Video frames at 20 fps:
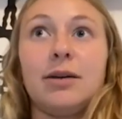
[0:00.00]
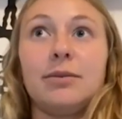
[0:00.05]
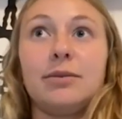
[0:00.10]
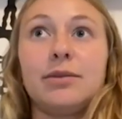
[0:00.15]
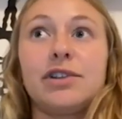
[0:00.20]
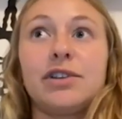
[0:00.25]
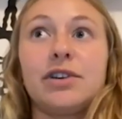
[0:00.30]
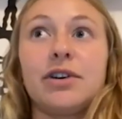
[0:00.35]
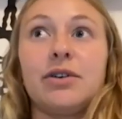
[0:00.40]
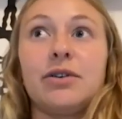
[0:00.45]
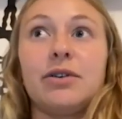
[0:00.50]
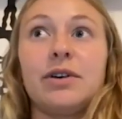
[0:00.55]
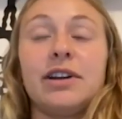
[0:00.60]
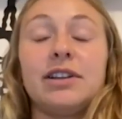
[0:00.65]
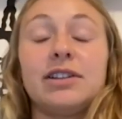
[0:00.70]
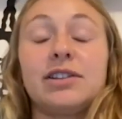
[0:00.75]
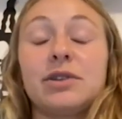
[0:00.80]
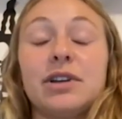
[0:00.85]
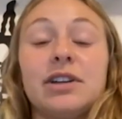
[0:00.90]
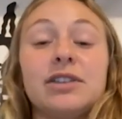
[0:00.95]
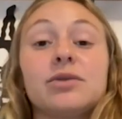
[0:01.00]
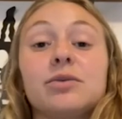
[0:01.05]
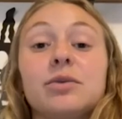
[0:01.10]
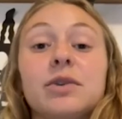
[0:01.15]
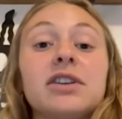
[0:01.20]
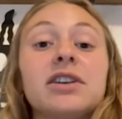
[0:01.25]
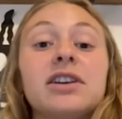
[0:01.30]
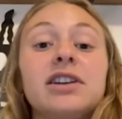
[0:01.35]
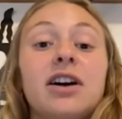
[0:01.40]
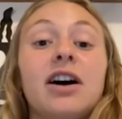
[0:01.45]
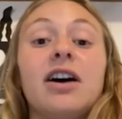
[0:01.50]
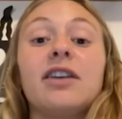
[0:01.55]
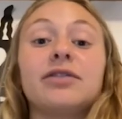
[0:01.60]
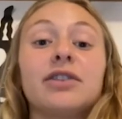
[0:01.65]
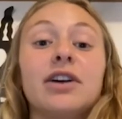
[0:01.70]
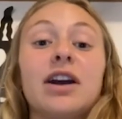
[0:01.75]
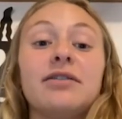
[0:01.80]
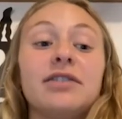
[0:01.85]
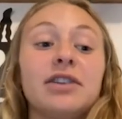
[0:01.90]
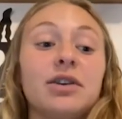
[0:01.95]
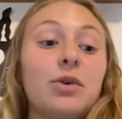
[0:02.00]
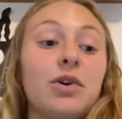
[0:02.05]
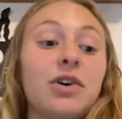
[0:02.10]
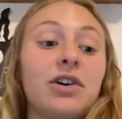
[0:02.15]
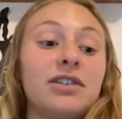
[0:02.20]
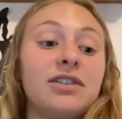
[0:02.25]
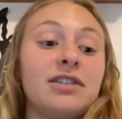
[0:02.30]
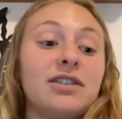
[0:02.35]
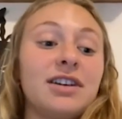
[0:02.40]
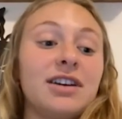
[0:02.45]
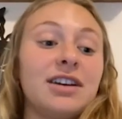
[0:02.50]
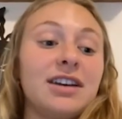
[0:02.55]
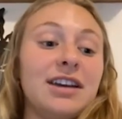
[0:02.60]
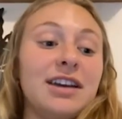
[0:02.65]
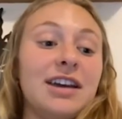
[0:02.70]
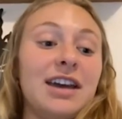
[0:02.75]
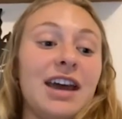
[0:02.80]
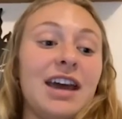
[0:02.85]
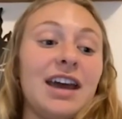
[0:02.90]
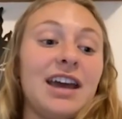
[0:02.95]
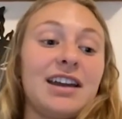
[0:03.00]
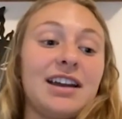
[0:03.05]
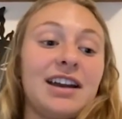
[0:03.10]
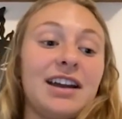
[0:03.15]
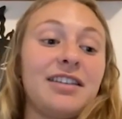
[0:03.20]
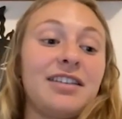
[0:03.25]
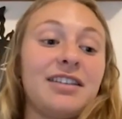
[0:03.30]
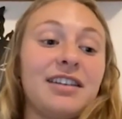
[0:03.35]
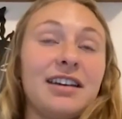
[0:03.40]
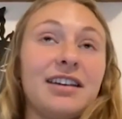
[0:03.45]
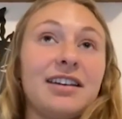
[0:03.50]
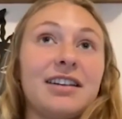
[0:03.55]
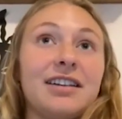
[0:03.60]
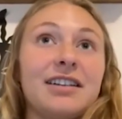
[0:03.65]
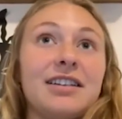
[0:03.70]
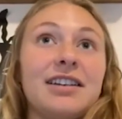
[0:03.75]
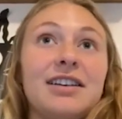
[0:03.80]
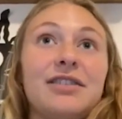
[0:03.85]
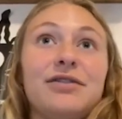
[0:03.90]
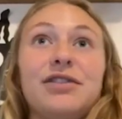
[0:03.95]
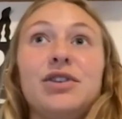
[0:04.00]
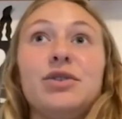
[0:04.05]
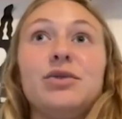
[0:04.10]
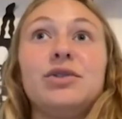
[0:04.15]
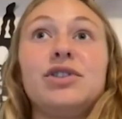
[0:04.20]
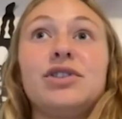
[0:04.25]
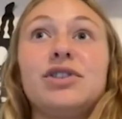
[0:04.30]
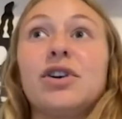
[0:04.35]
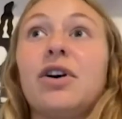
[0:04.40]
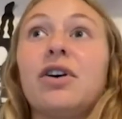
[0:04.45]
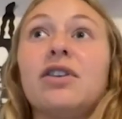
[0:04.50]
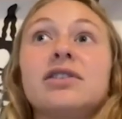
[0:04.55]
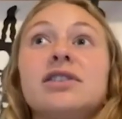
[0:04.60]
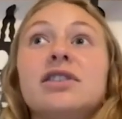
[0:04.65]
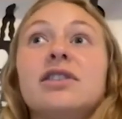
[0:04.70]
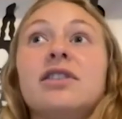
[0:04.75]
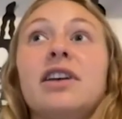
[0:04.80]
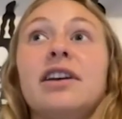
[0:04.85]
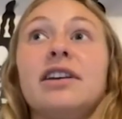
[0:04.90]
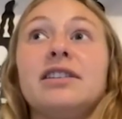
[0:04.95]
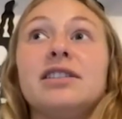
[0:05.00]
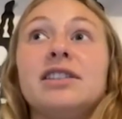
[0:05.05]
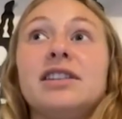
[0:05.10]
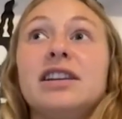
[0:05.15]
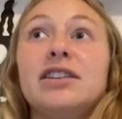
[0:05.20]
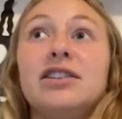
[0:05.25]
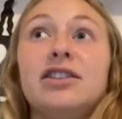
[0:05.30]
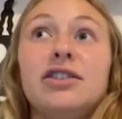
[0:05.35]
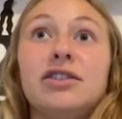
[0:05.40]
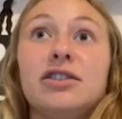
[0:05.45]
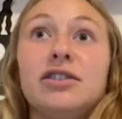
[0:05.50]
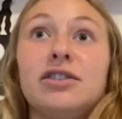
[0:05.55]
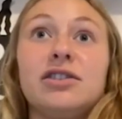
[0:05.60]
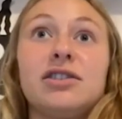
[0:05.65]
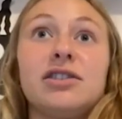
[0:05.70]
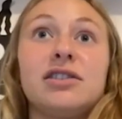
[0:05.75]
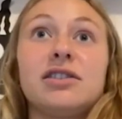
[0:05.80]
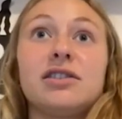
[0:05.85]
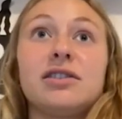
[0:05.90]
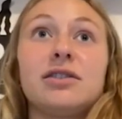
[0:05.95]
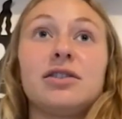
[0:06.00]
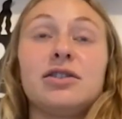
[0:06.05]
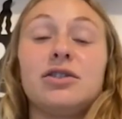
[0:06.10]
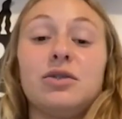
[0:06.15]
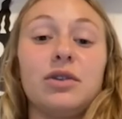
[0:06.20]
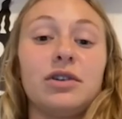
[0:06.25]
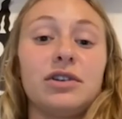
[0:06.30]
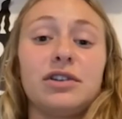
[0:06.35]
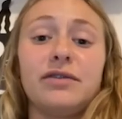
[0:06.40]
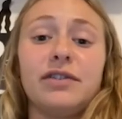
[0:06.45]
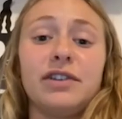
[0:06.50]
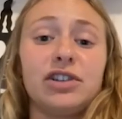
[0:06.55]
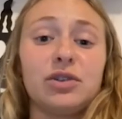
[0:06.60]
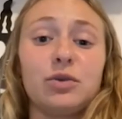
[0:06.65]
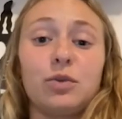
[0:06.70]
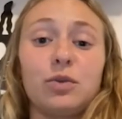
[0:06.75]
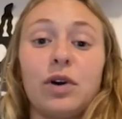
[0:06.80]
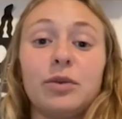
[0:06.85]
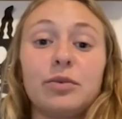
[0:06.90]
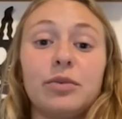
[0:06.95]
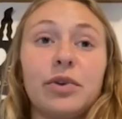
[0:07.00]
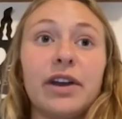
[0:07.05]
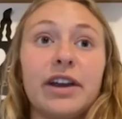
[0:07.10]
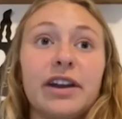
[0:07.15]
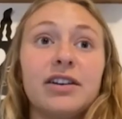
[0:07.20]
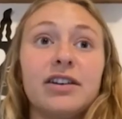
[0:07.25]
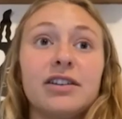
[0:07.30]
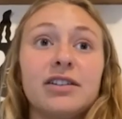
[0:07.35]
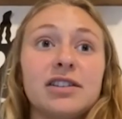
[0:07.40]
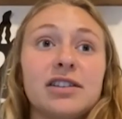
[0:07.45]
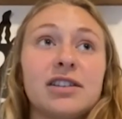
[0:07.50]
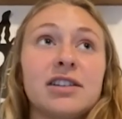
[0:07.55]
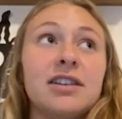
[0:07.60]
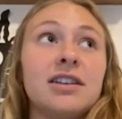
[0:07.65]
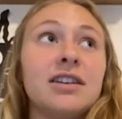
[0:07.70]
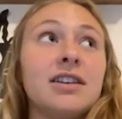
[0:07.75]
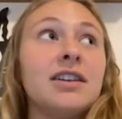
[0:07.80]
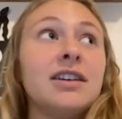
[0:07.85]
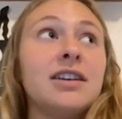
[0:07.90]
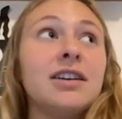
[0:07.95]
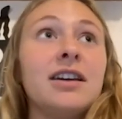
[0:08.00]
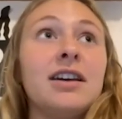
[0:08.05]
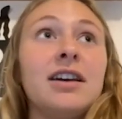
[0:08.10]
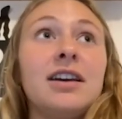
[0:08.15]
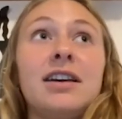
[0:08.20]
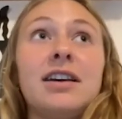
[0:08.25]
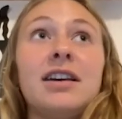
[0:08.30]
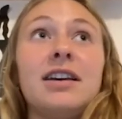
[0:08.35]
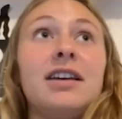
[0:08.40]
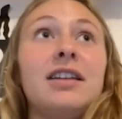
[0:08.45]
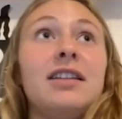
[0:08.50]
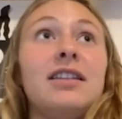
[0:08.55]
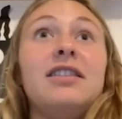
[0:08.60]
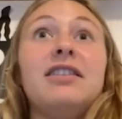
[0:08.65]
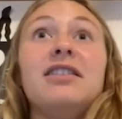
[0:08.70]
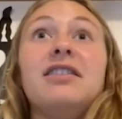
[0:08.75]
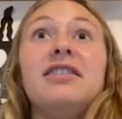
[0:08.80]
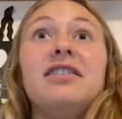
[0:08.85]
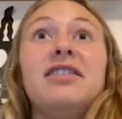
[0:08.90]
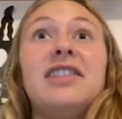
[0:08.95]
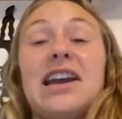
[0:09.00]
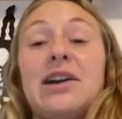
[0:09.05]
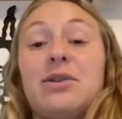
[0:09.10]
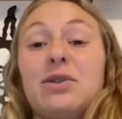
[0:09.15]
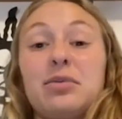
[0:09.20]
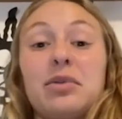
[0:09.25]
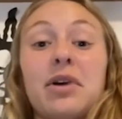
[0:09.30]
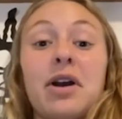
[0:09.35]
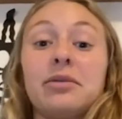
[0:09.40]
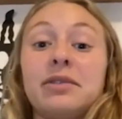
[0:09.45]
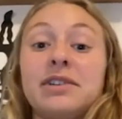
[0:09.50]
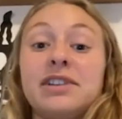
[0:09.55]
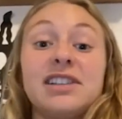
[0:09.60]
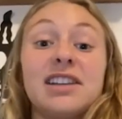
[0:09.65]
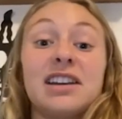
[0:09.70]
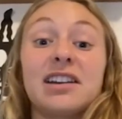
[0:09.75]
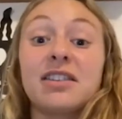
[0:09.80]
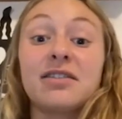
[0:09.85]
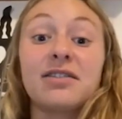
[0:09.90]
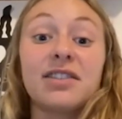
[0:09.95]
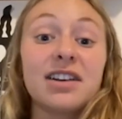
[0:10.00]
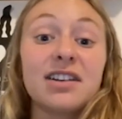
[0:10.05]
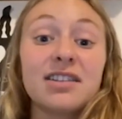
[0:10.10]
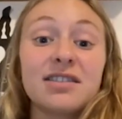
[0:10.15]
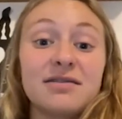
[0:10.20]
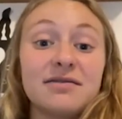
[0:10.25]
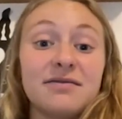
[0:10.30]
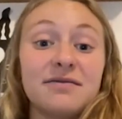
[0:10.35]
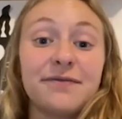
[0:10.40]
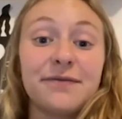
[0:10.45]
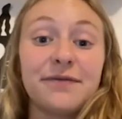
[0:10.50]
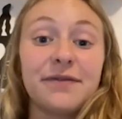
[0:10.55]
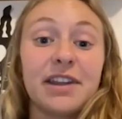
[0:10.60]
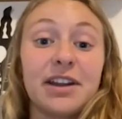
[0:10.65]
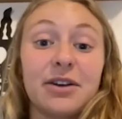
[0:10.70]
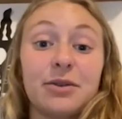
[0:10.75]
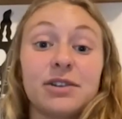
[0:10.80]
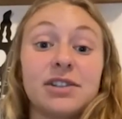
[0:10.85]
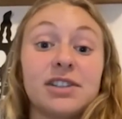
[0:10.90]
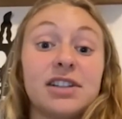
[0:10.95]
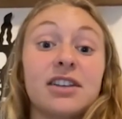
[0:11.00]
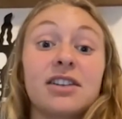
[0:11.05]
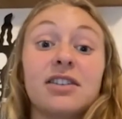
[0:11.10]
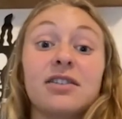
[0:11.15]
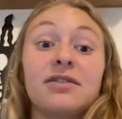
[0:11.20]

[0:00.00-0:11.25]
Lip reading: So it's really not for everyone. And I think if you talk to like seniors who are Division 1 players, they were probably sick of it. They were sick